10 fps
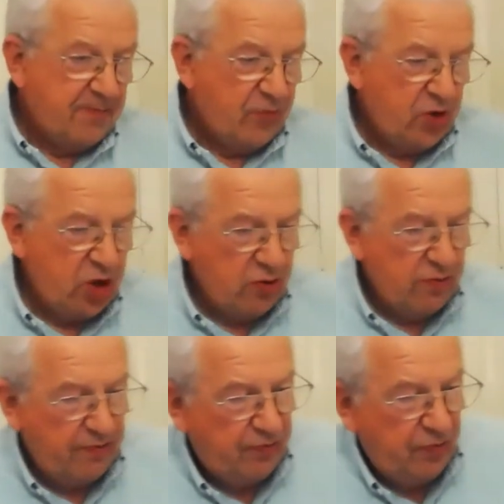
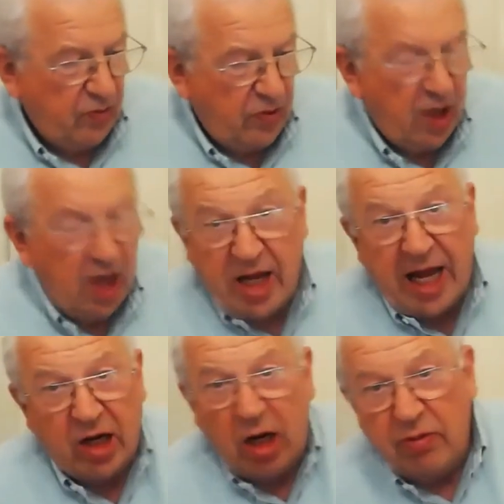So, but then
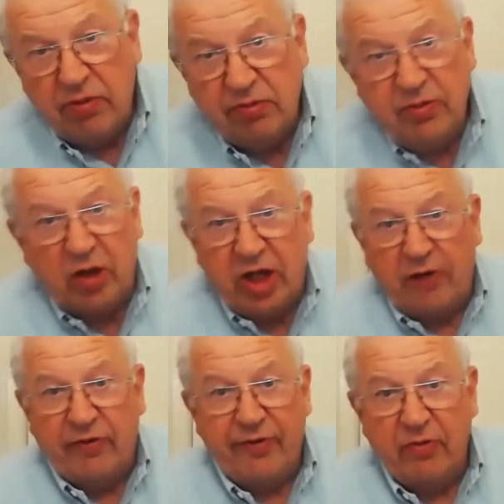hang up. You know, get off
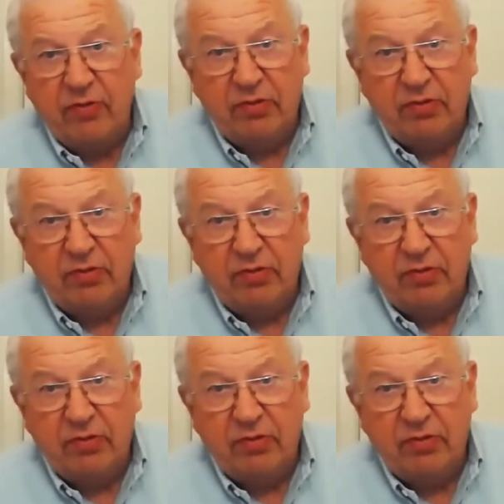the phone.